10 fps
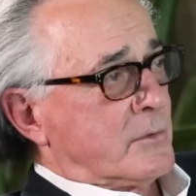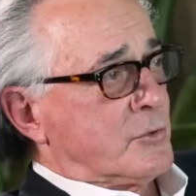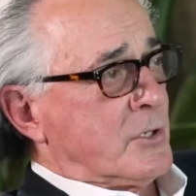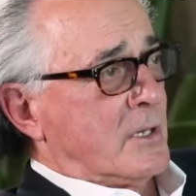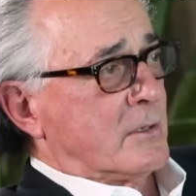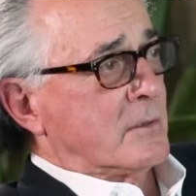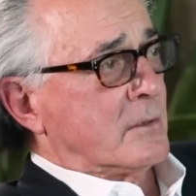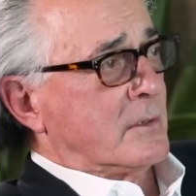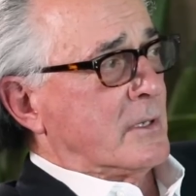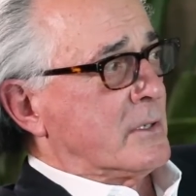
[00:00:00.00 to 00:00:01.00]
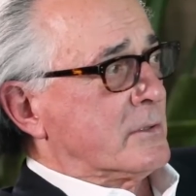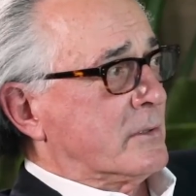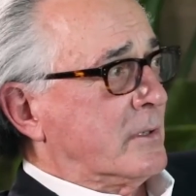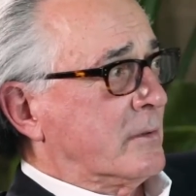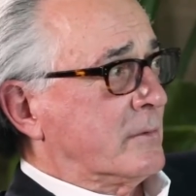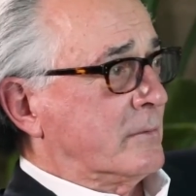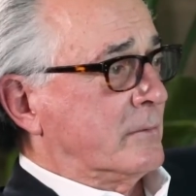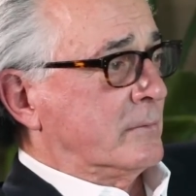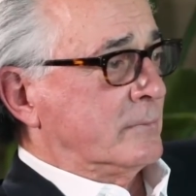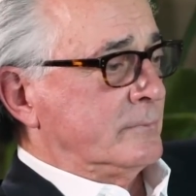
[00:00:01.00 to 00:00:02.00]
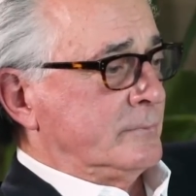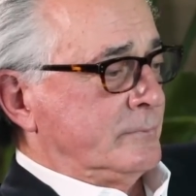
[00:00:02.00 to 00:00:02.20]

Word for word: right? John Landis, yeah. Yes.